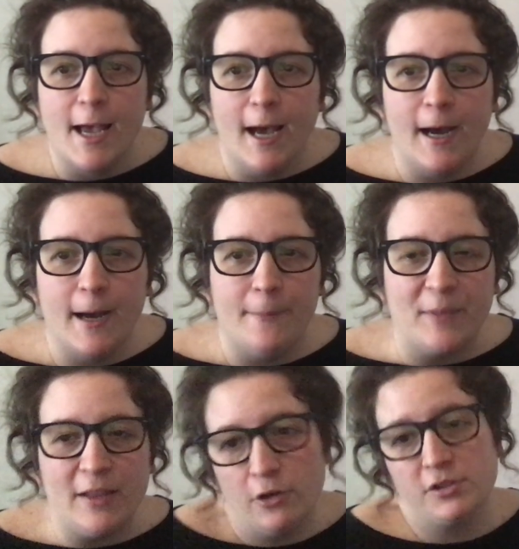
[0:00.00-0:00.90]

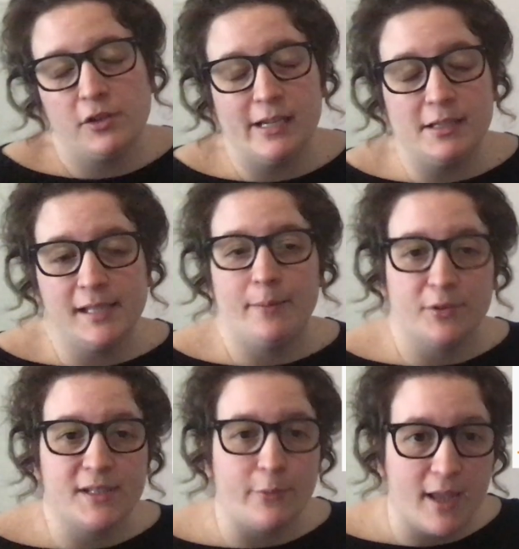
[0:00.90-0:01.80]
And those are the
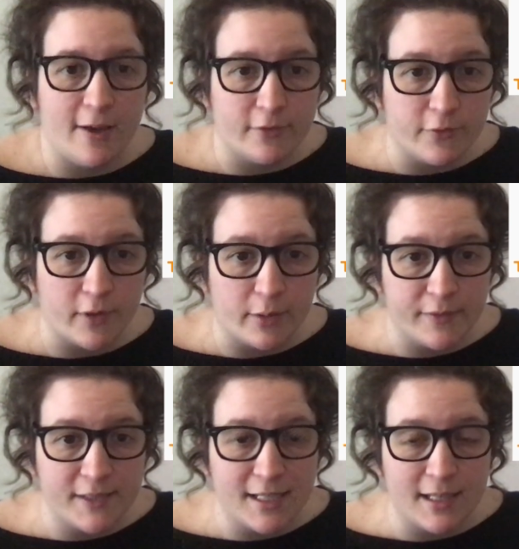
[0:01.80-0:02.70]
examples that we have of where we've
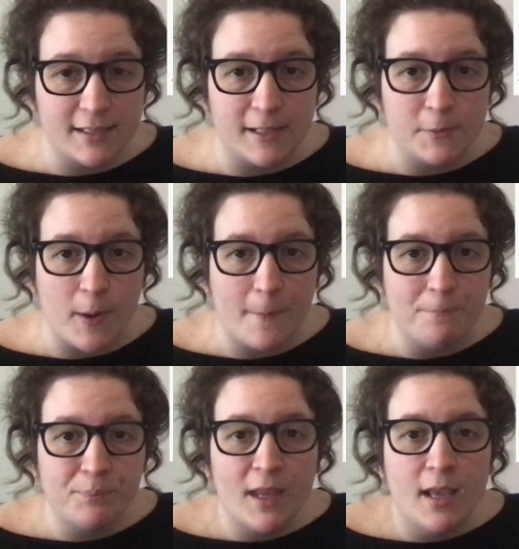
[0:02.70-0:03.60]
seen this as well.
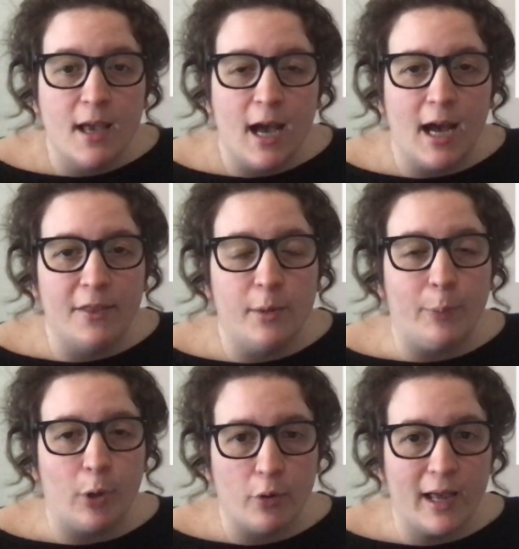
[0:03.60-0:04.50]
The
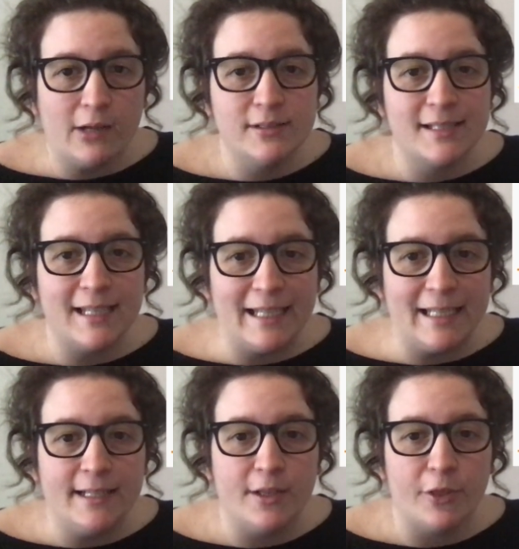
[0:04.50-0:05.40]
pronouns
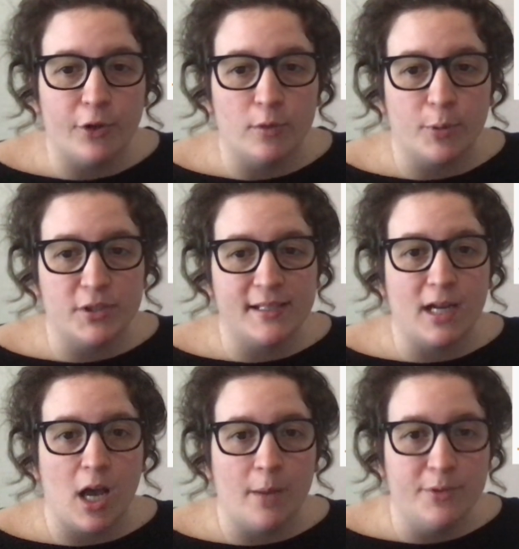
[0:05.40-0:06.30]
in third person
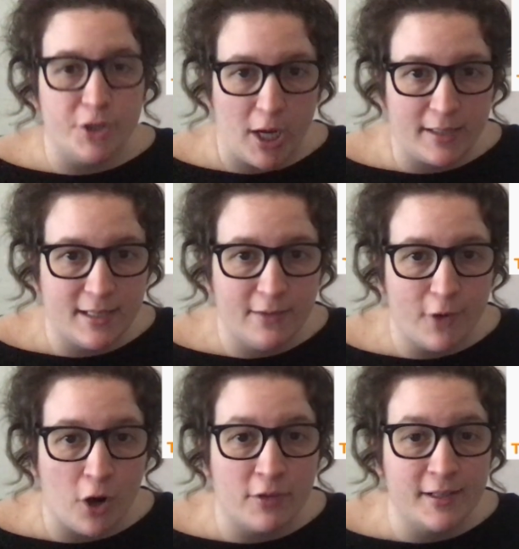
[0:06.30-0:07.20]
objective
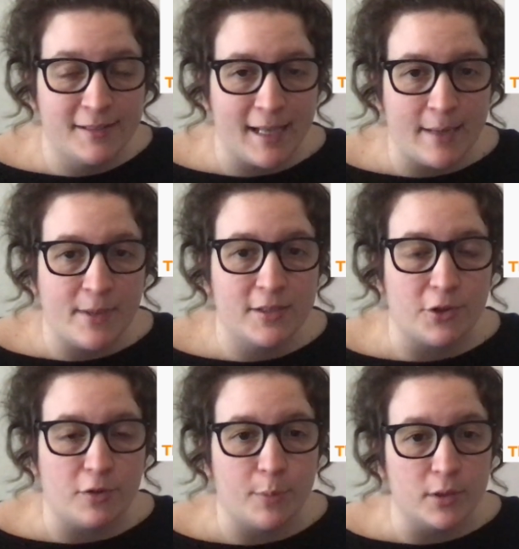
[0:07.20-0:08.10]
are the same as
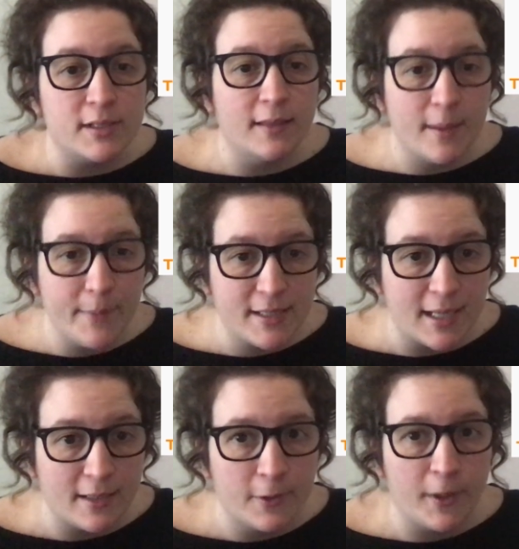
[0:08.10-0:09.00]
third person limited.
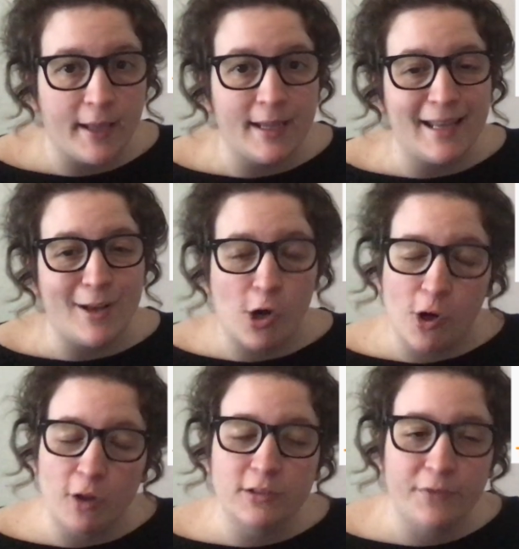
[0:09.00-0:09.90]
Okay, in
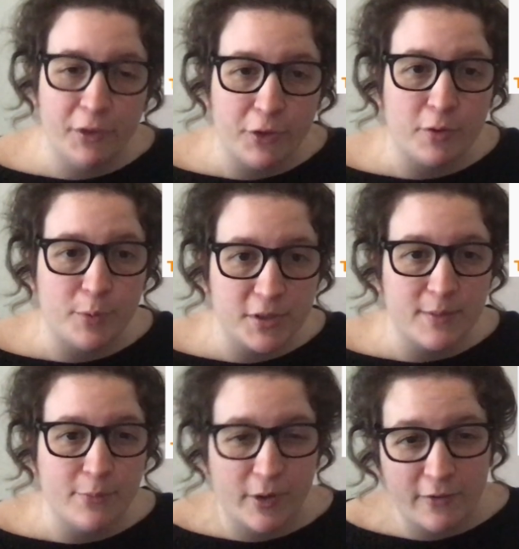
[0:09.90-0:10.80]
all of the third
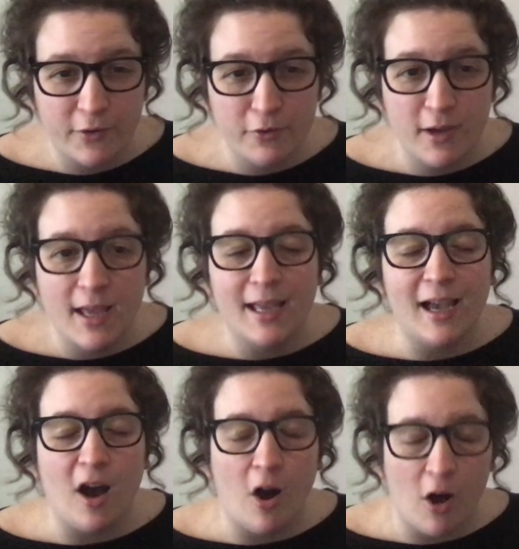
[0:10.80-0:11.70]
person point of view,
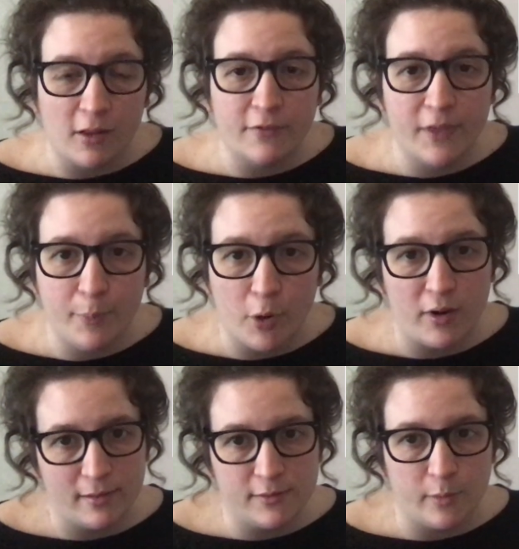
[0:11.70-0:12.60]
all of the
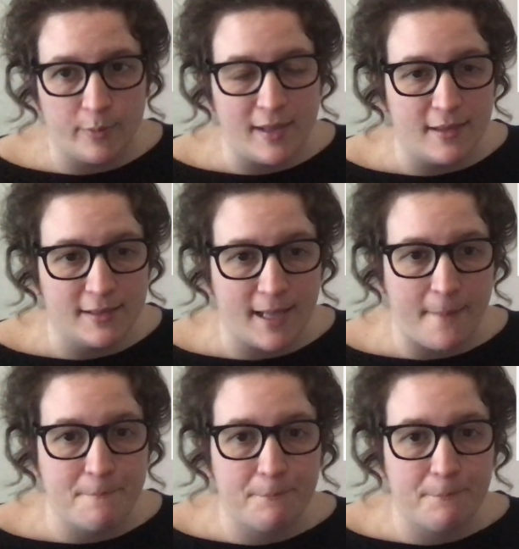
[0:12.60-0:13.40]
pronouns will be the same.